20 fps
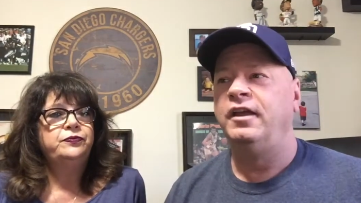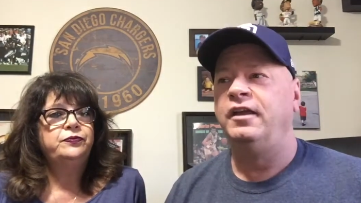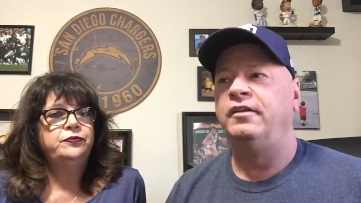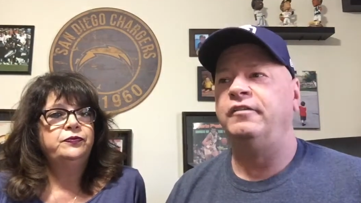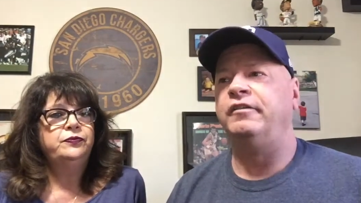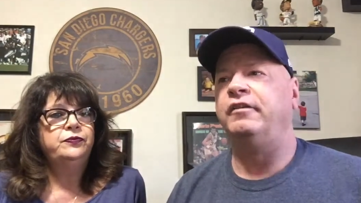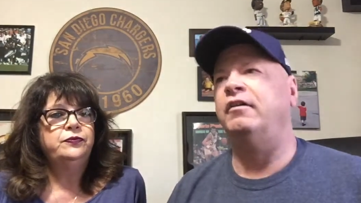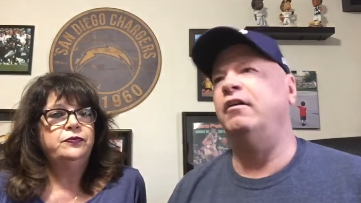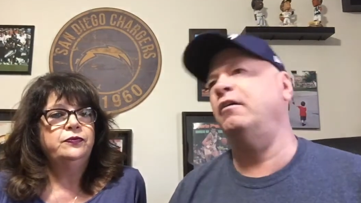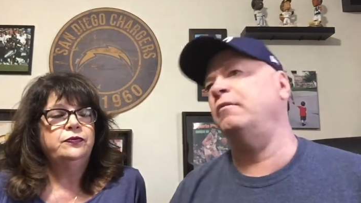Speaker 1: you think,
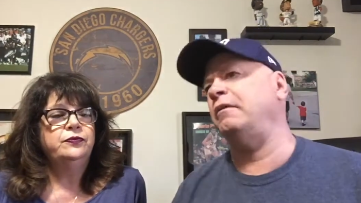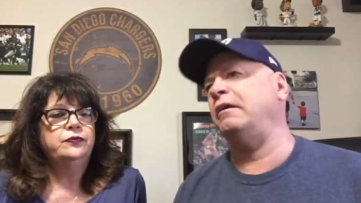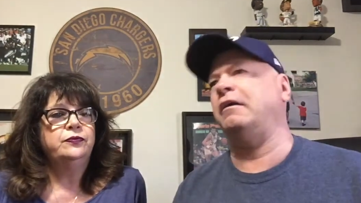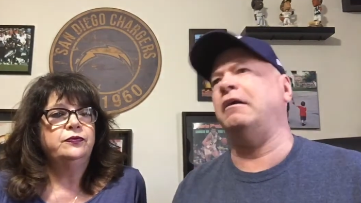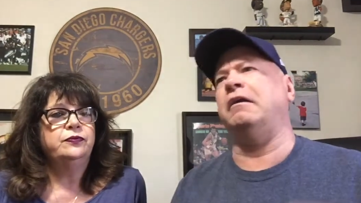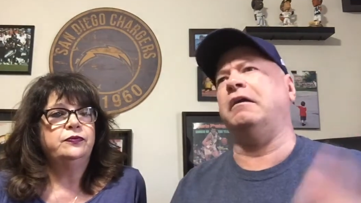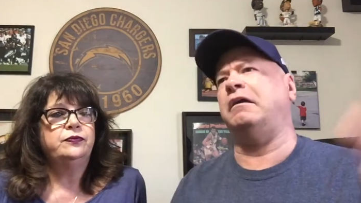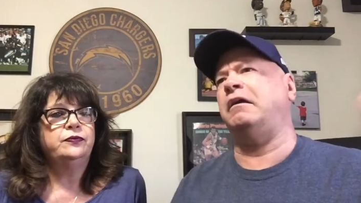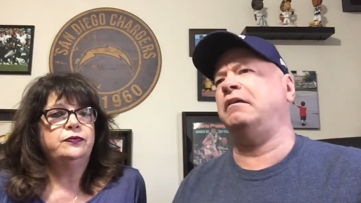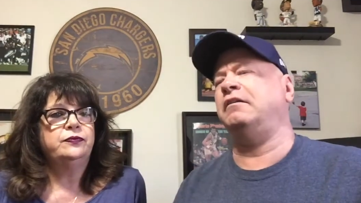oh my god, I
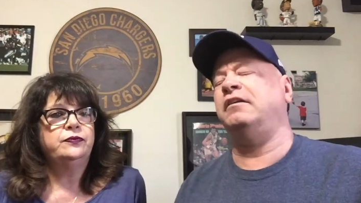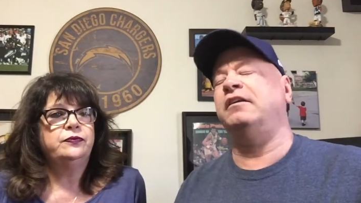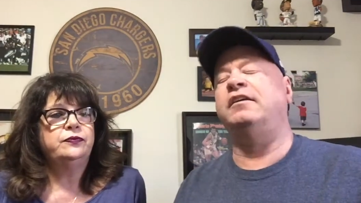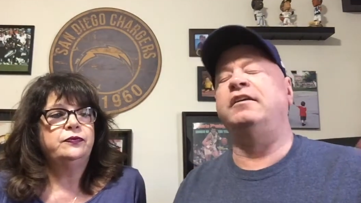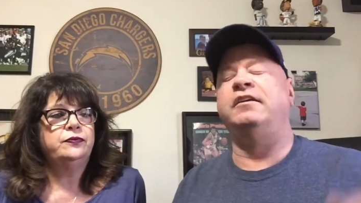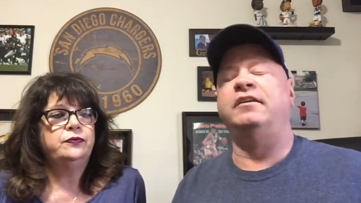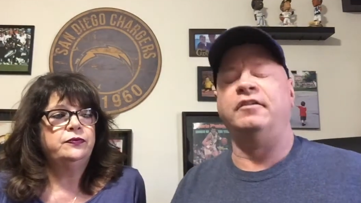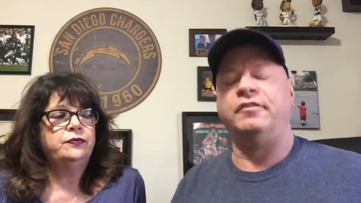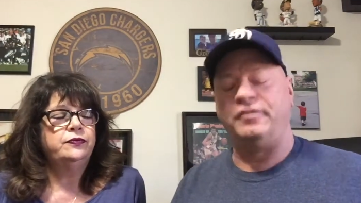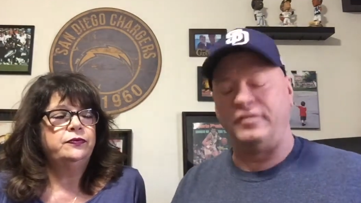can't. You
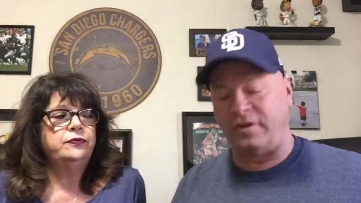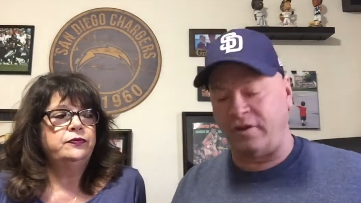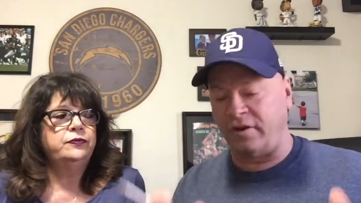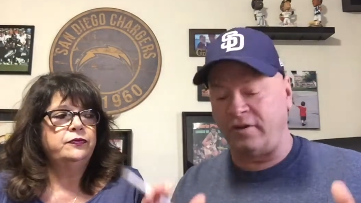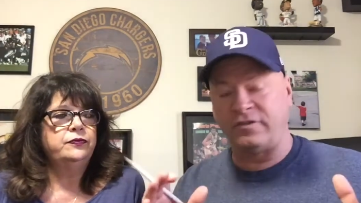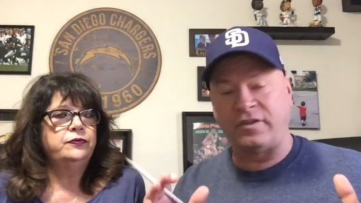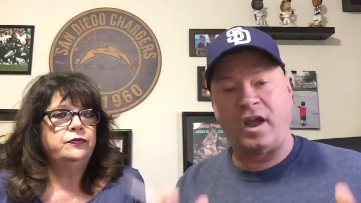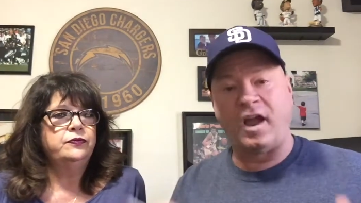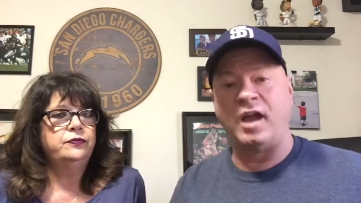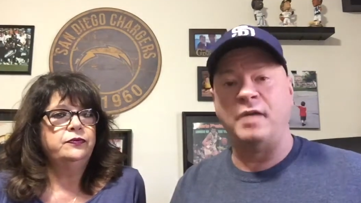know, there are
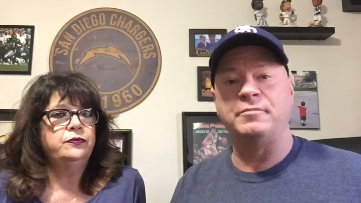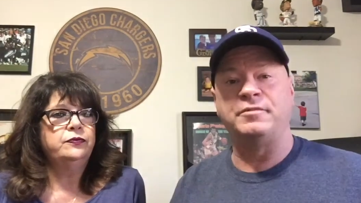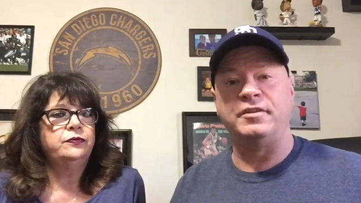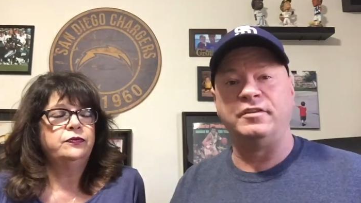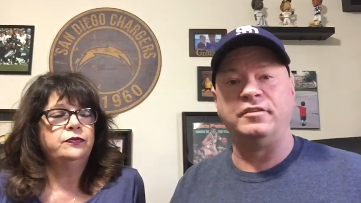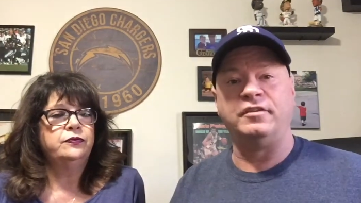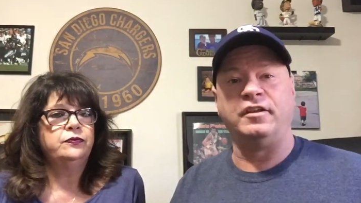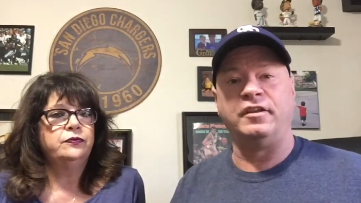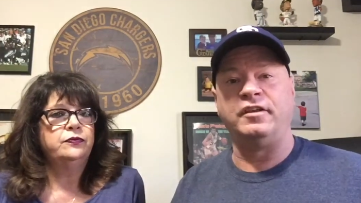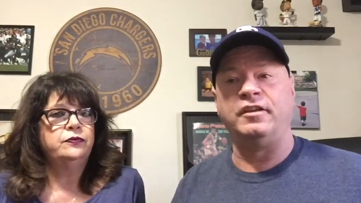times
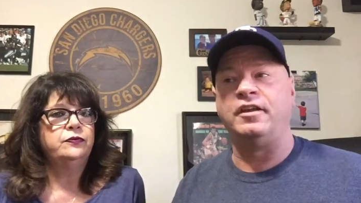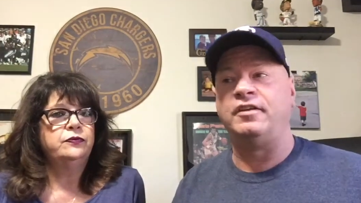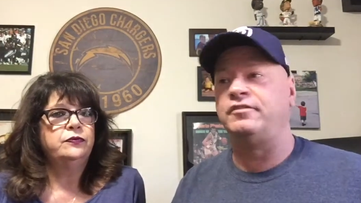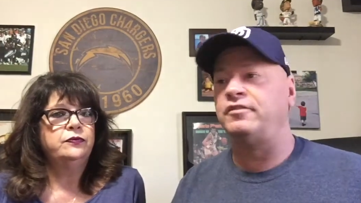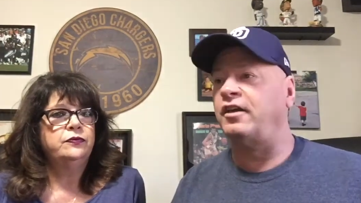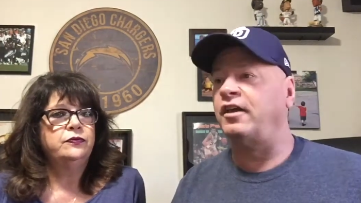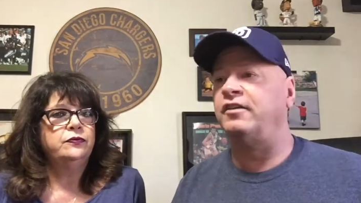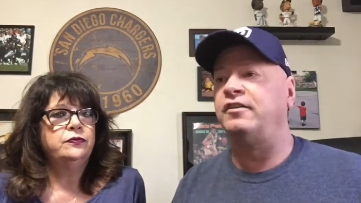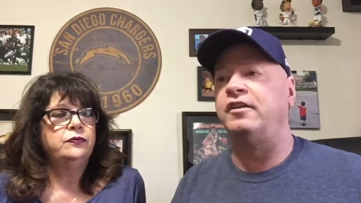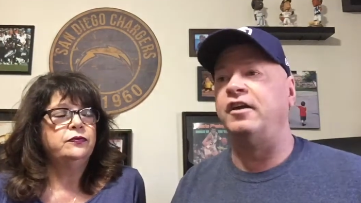that yes,
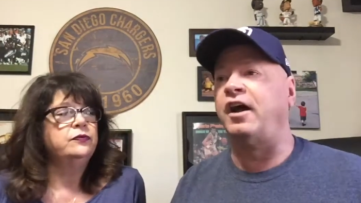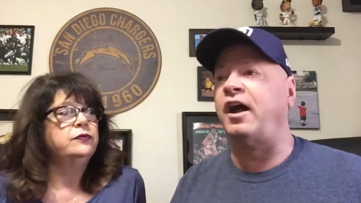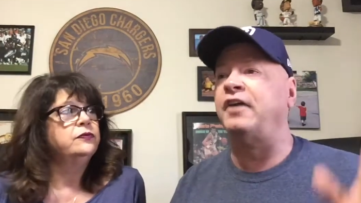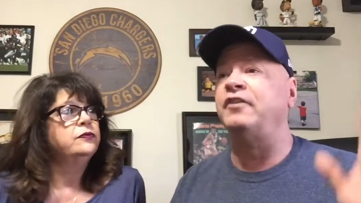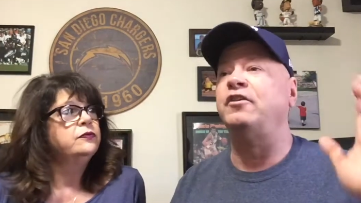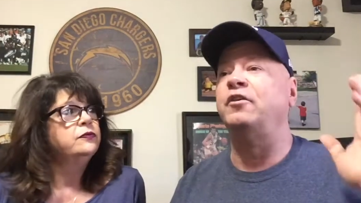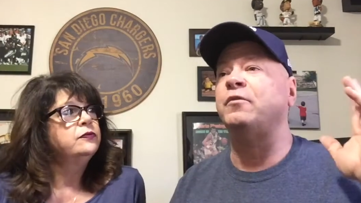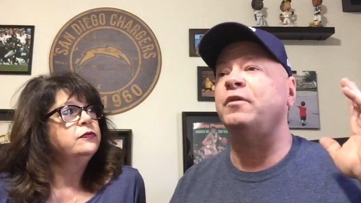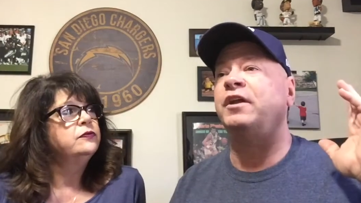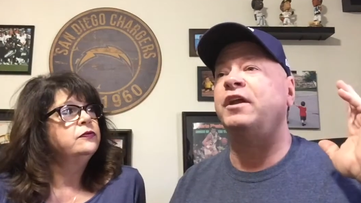I, I
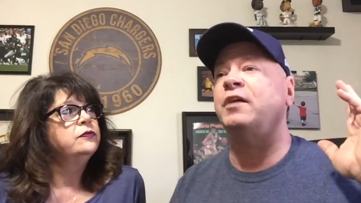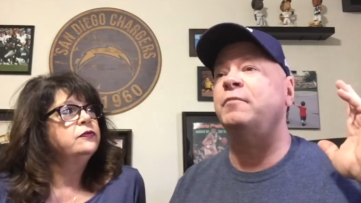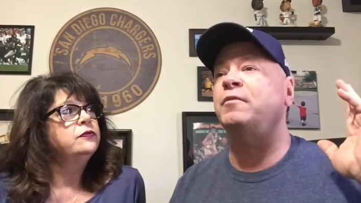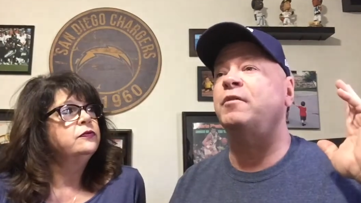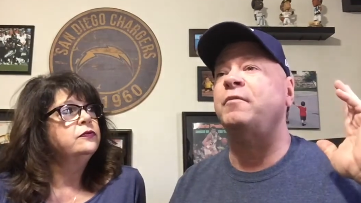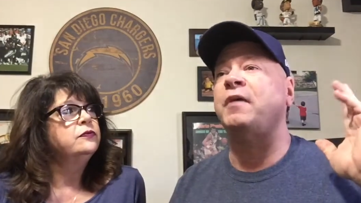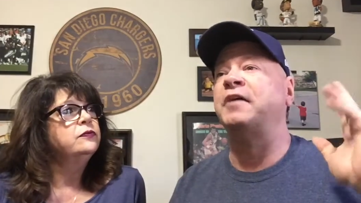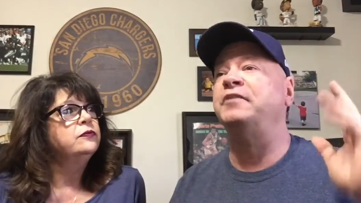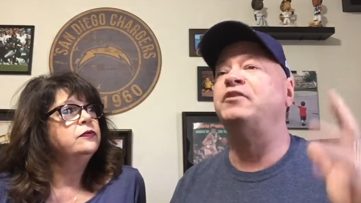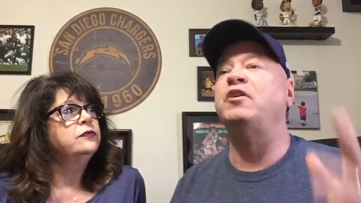don't want to come home.
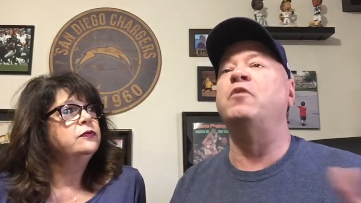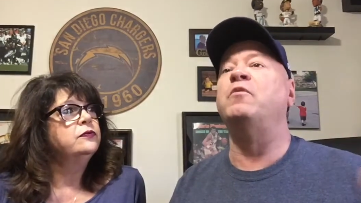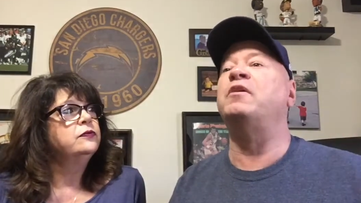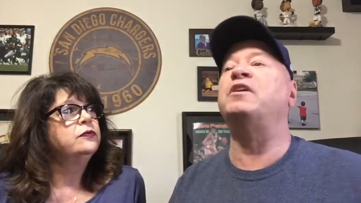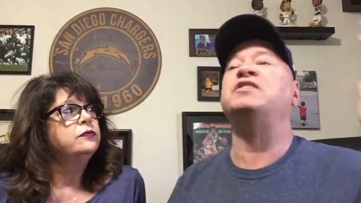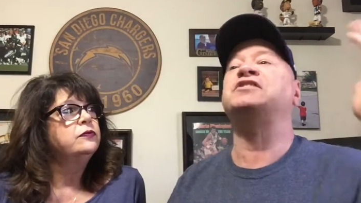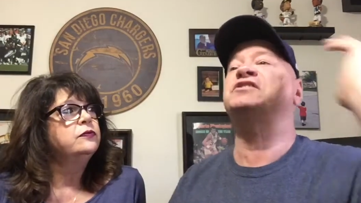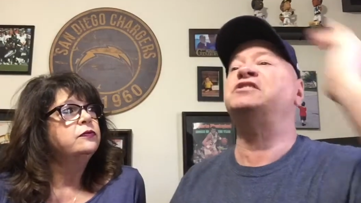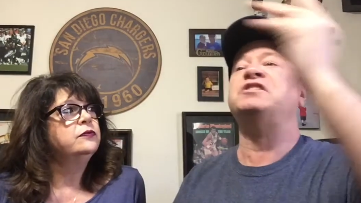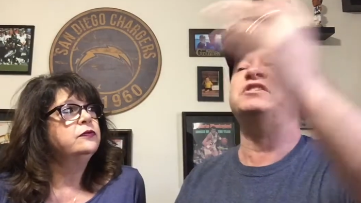I don't want to
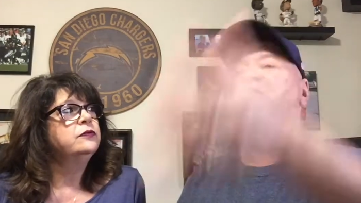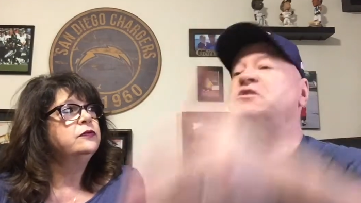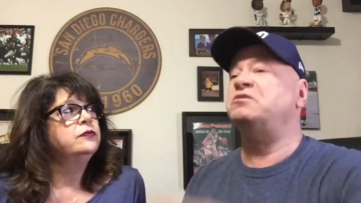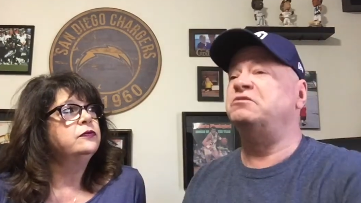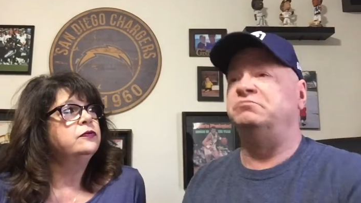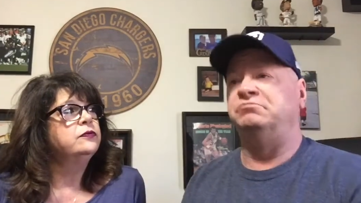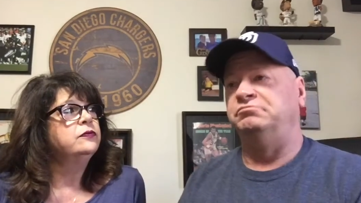see you.